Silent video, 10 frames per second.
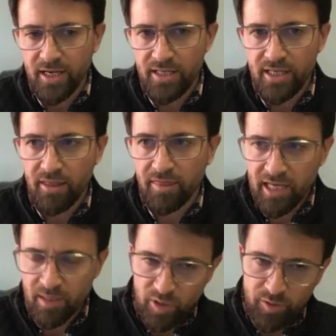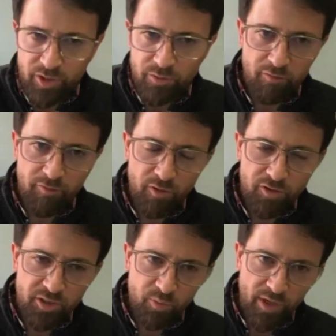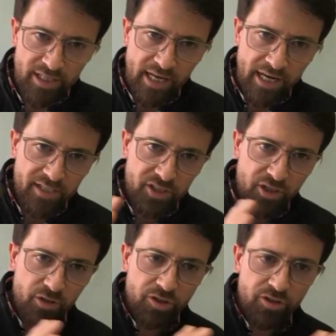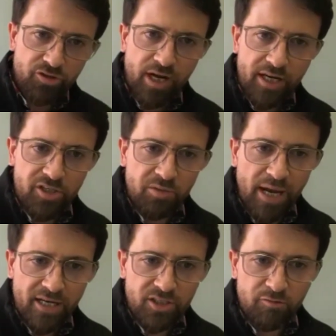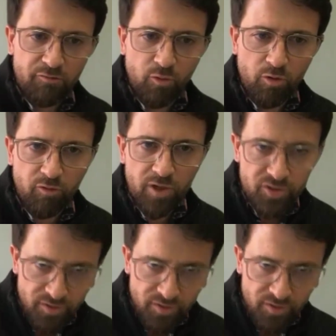and then think about it in reverse to bring that execution strategy back to the forefront